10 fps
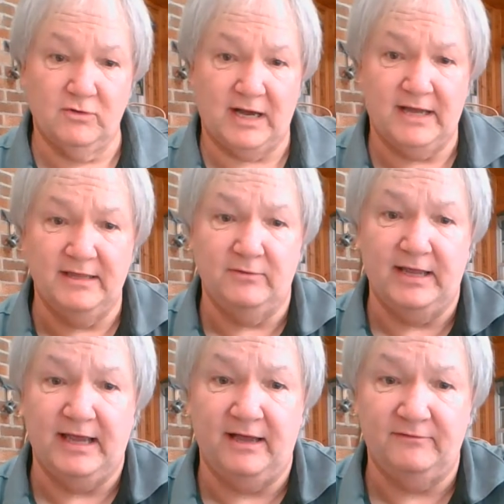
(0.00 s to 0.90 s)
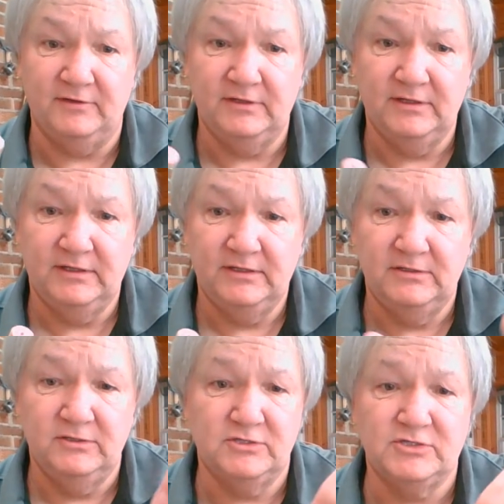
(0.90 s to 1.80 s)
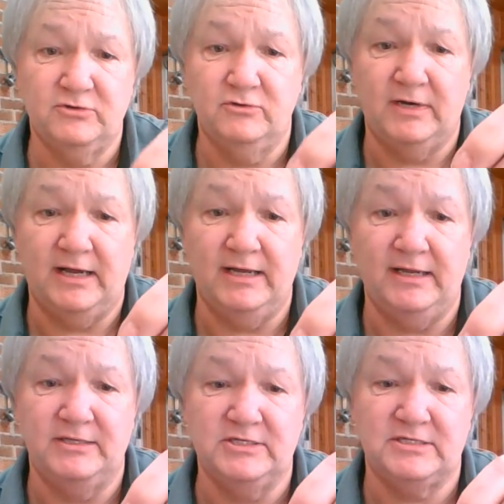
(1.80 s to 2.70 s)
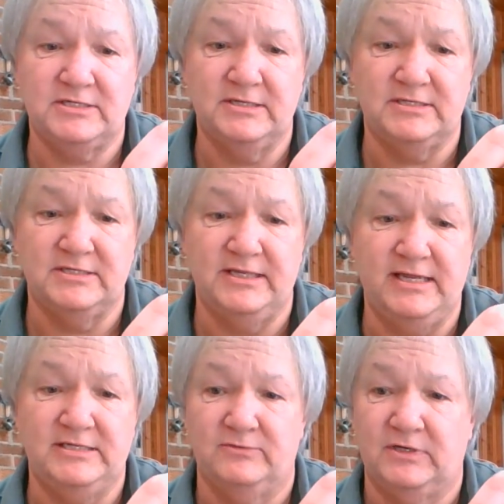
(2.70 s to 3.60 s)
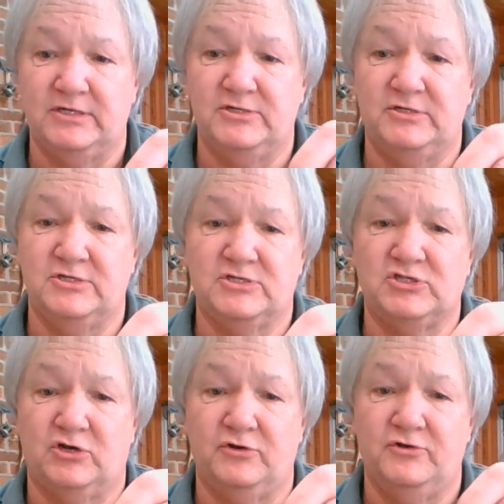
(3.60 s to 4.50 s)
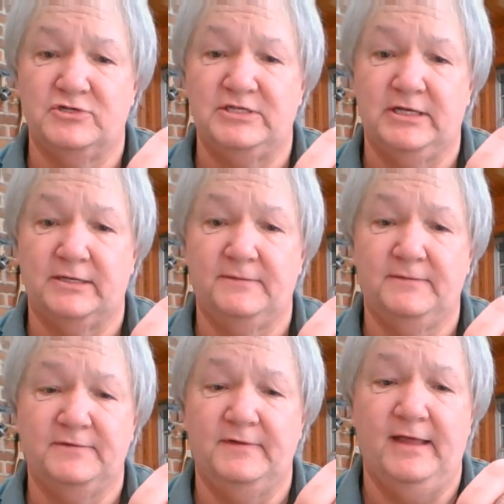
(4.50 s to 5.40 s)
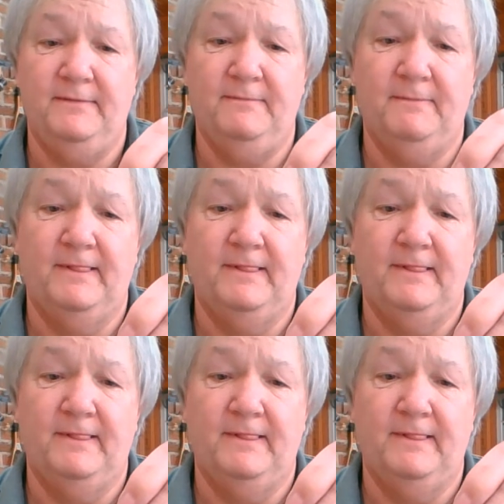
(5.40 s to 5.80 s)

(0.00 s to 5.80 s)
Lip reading: eye that we have, little screw eye, and just, this is the easy one because you can just turn your stick. See that?